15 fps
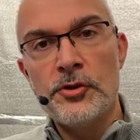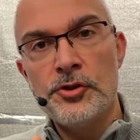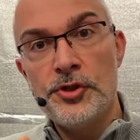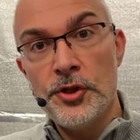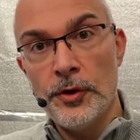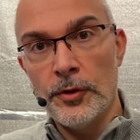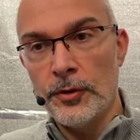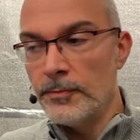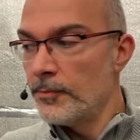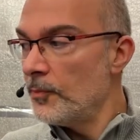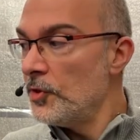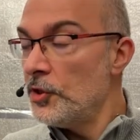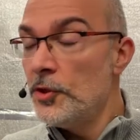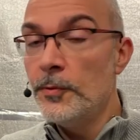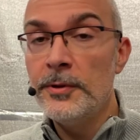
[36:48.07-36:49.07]
Sure,
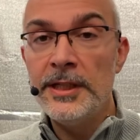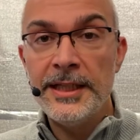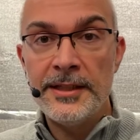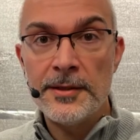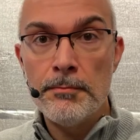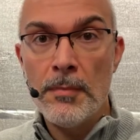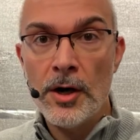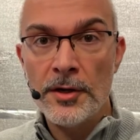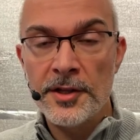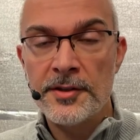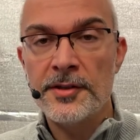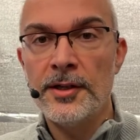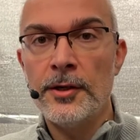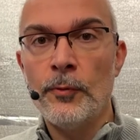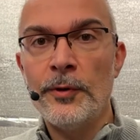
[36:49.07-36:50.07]
you will need a
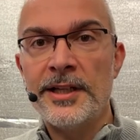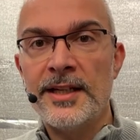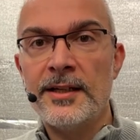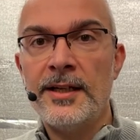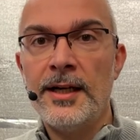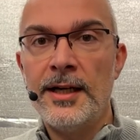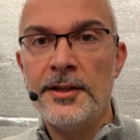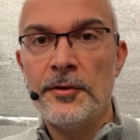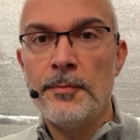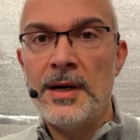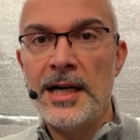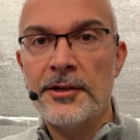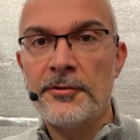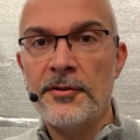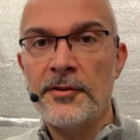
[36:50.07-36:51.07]
monitor with that kind of
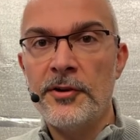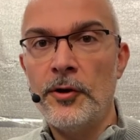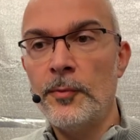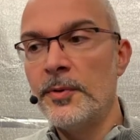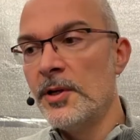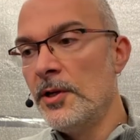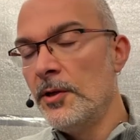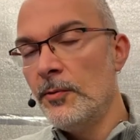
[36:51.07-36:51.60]
microscope,